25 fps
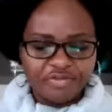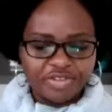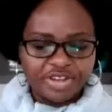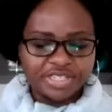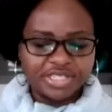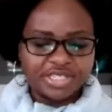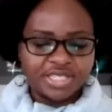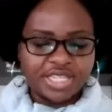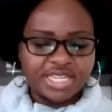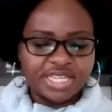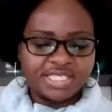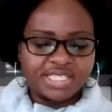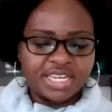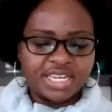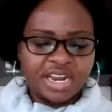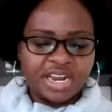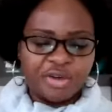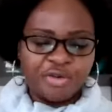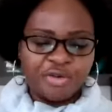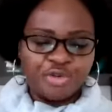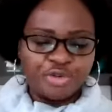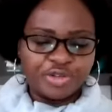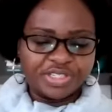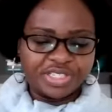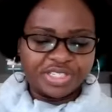verse 13.
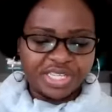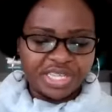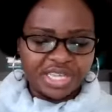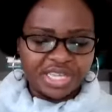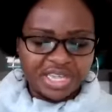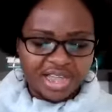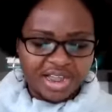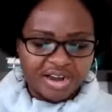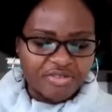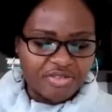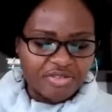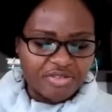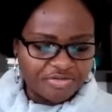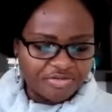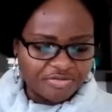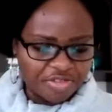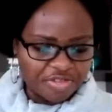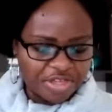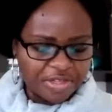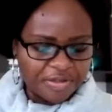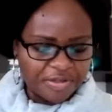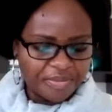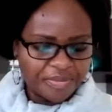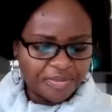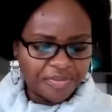I'll use
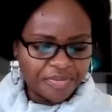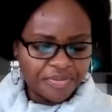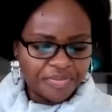ERV.